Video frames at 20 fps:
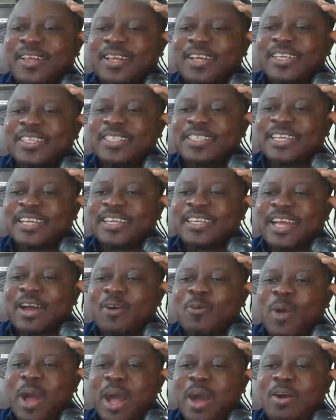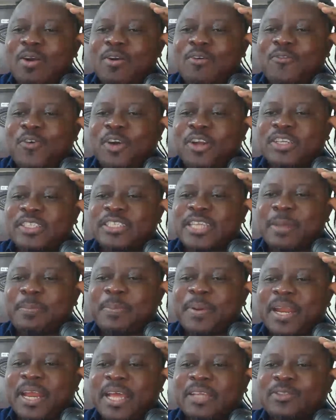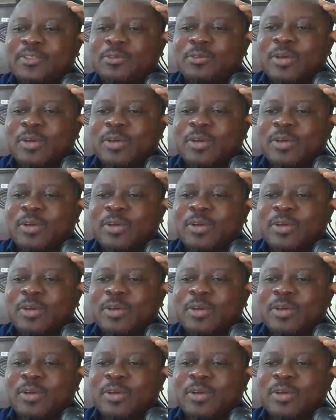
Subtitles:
He said, now wow for Crystal Palace.